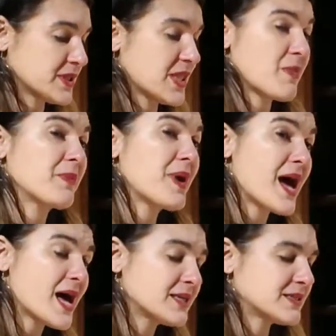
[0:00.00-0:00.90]
that my
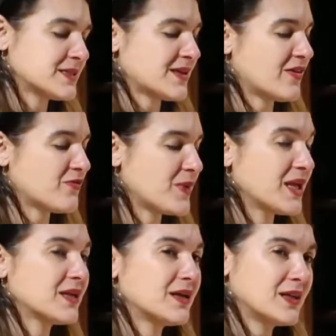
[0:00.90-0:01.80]
past self
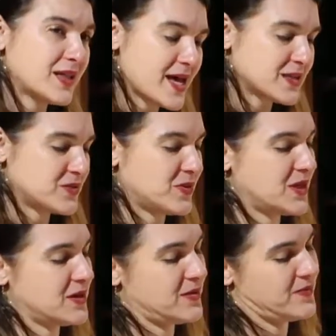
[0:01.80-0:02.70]
made last
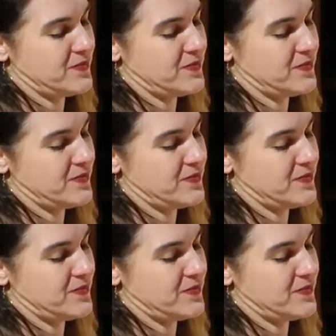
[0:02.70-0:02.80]
week.